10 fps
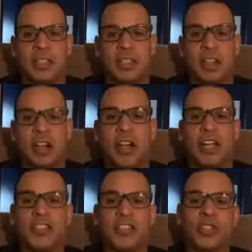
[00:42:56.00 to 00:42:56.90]
So
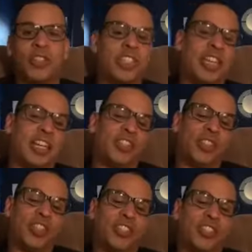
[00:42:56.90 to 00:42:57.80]
yeah. So this
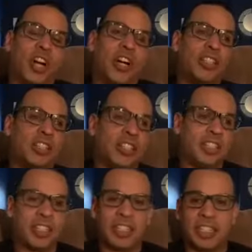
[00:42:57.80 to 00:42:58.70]
dog,
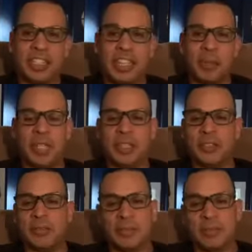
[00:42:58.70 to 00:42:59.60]
I mean,
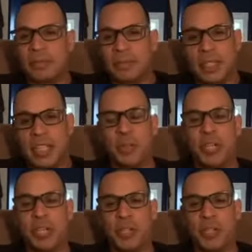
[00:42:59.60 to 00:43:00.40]
it's pretty cool.